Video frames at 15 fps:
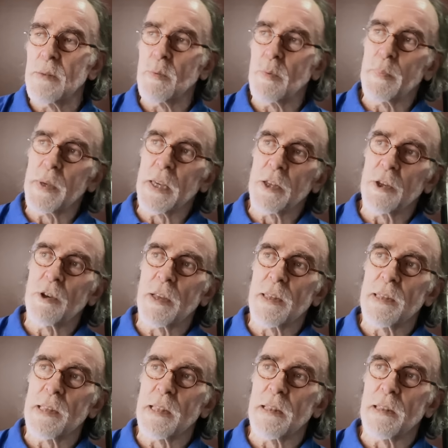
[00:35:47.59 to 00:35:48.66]
It will be
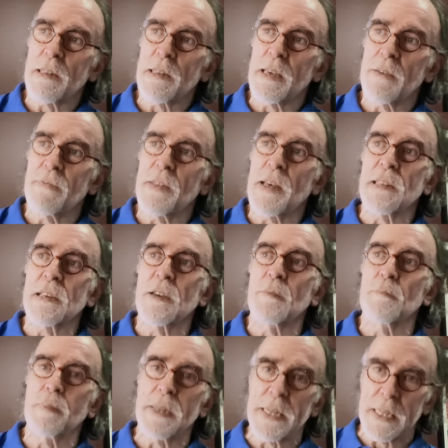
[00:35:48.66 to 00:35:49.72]
interesting to see if that's a
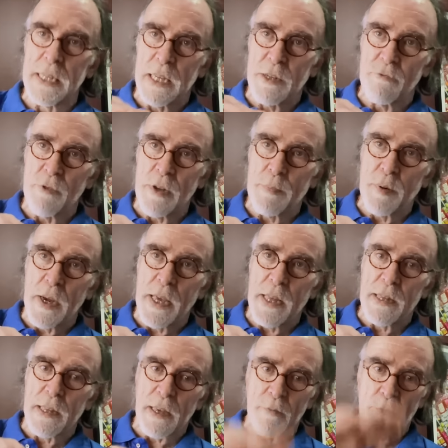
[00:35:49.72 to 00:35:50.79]
complete and utter repricing.